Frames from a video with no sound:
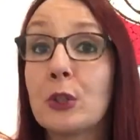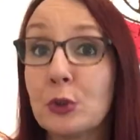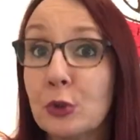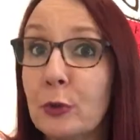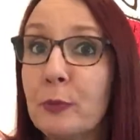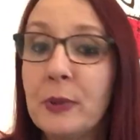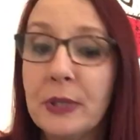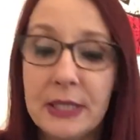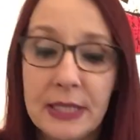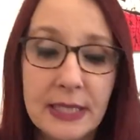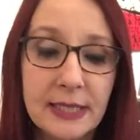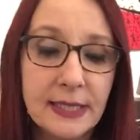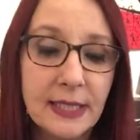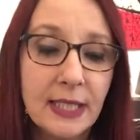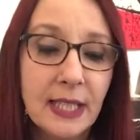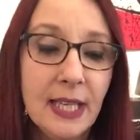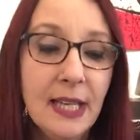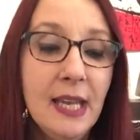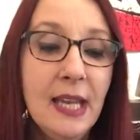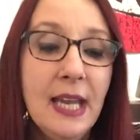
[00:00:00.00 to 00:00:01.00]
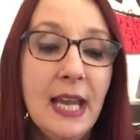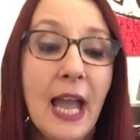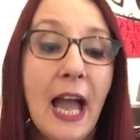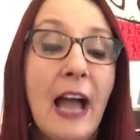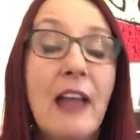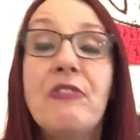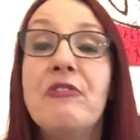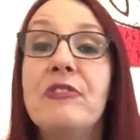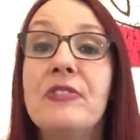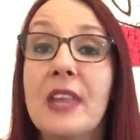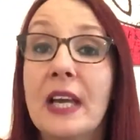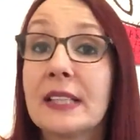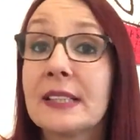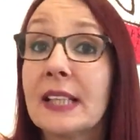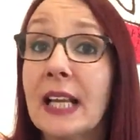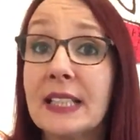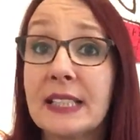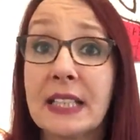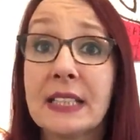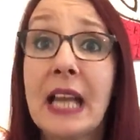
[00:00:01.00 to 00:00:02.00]
super easy. And this
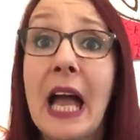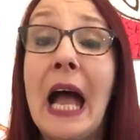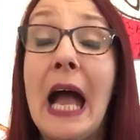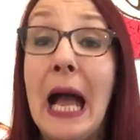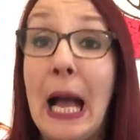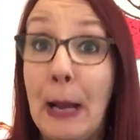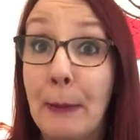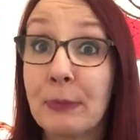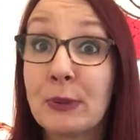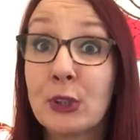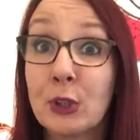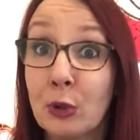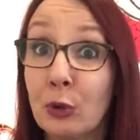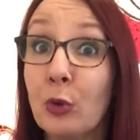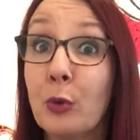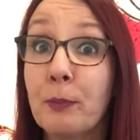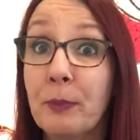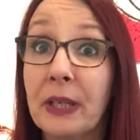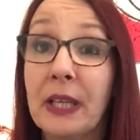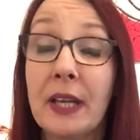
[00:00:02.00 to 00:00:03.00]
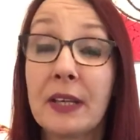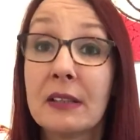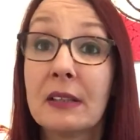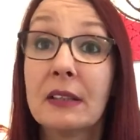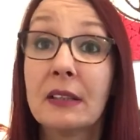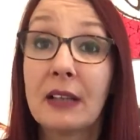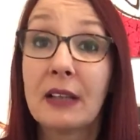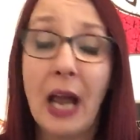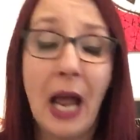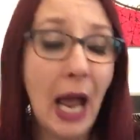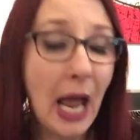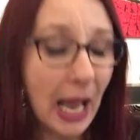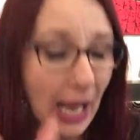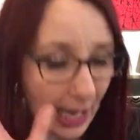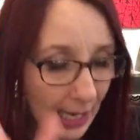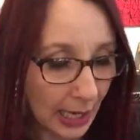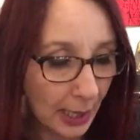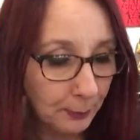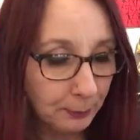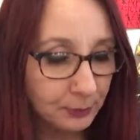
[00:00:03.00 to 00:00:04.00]
is an absolute beginner, an
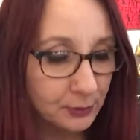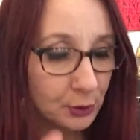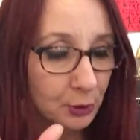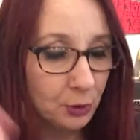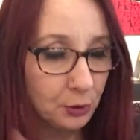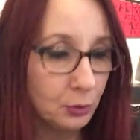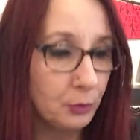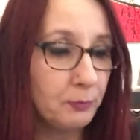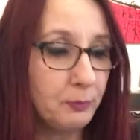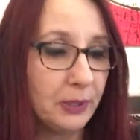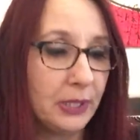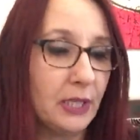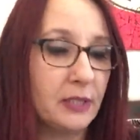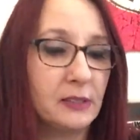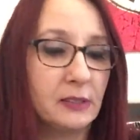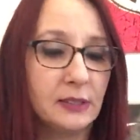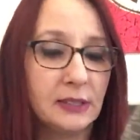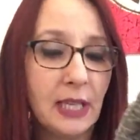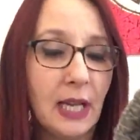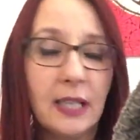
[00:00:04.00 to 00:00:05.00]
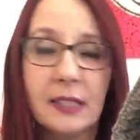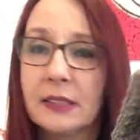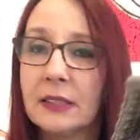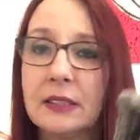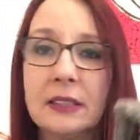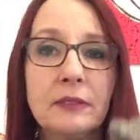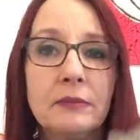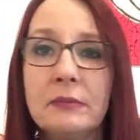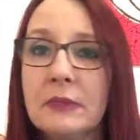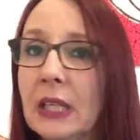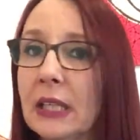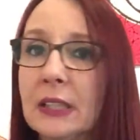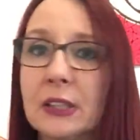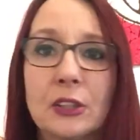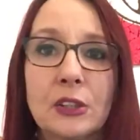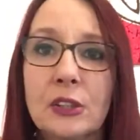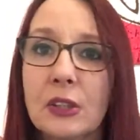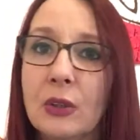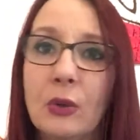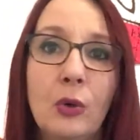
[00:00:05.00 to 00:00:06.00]
absolute beginner's cardigan.
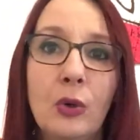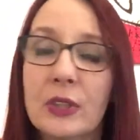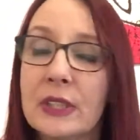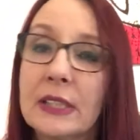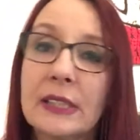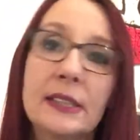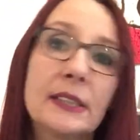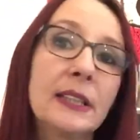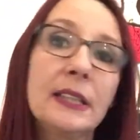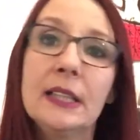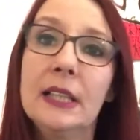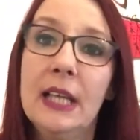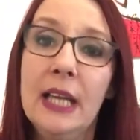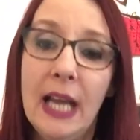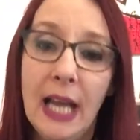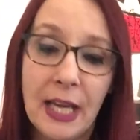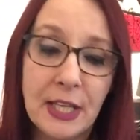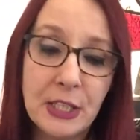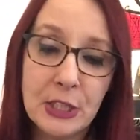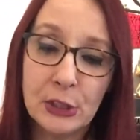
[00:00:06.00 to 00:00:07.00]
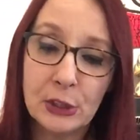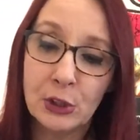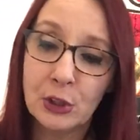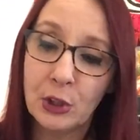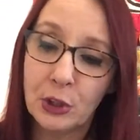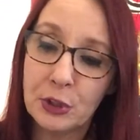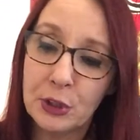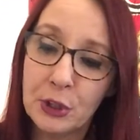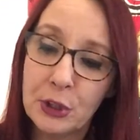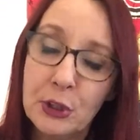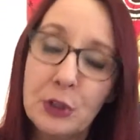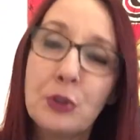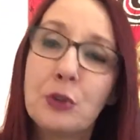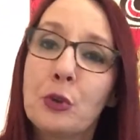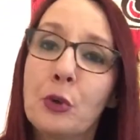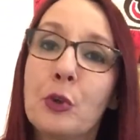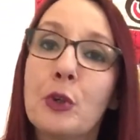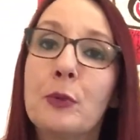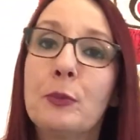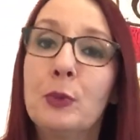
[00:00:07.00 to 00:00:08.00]
It's honestly, and it's such an
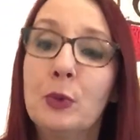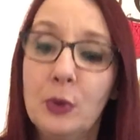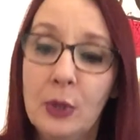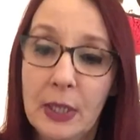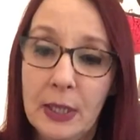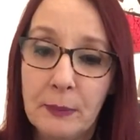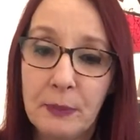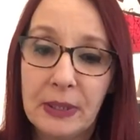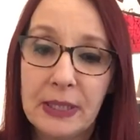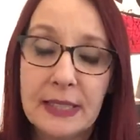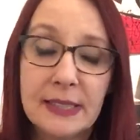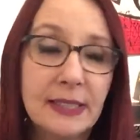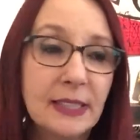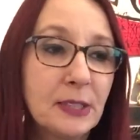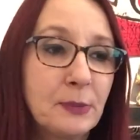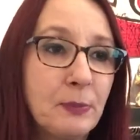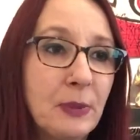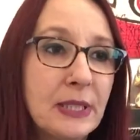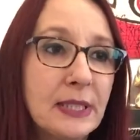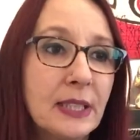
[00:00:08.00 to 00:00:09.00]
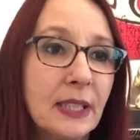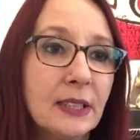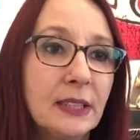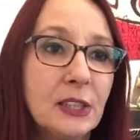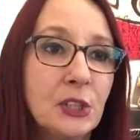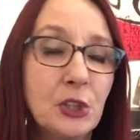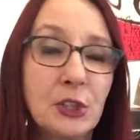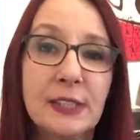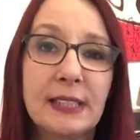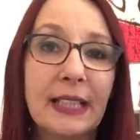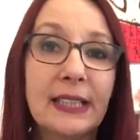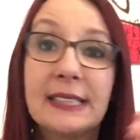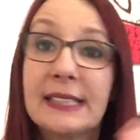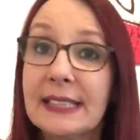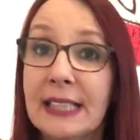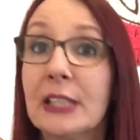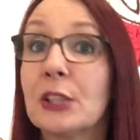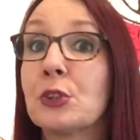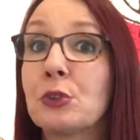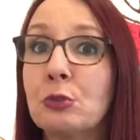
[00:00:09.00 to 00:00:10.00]
enjoyable because it's basically just a
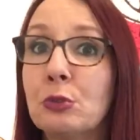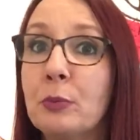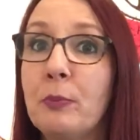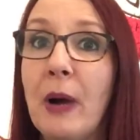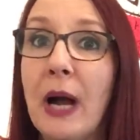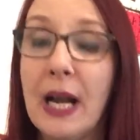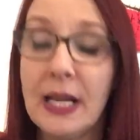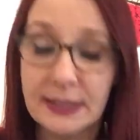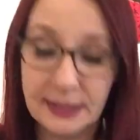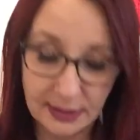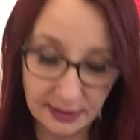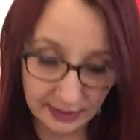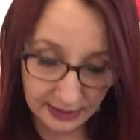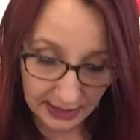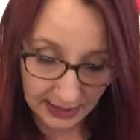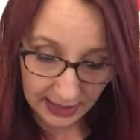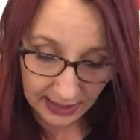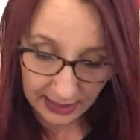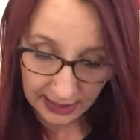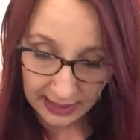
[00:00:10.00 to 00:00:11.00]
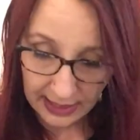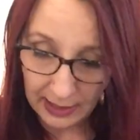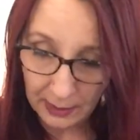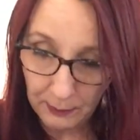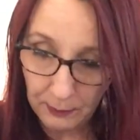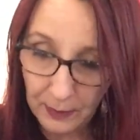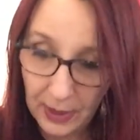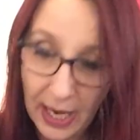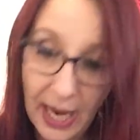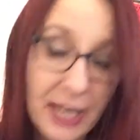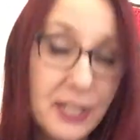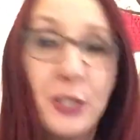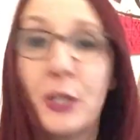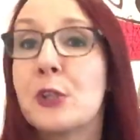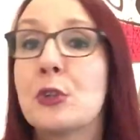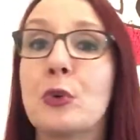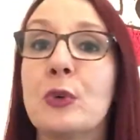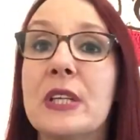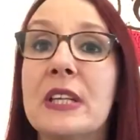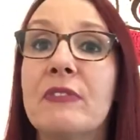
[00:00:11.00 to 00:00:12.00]
six row pattern. Um, and you
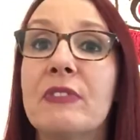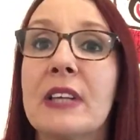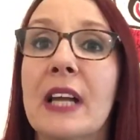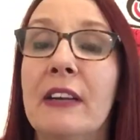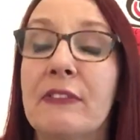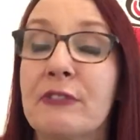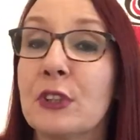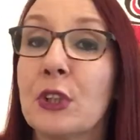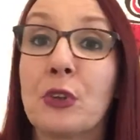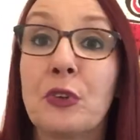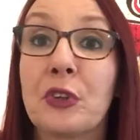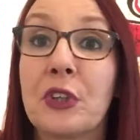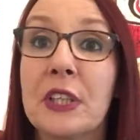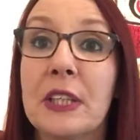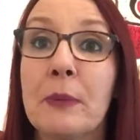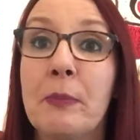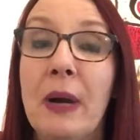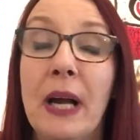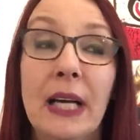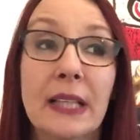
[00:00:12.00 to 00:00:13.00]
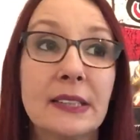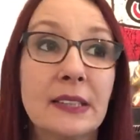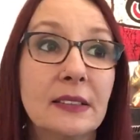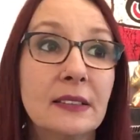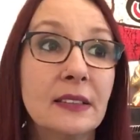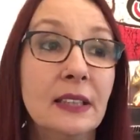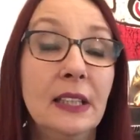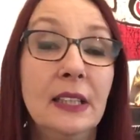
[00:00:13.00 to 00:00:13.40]
don't even have to look at the pattern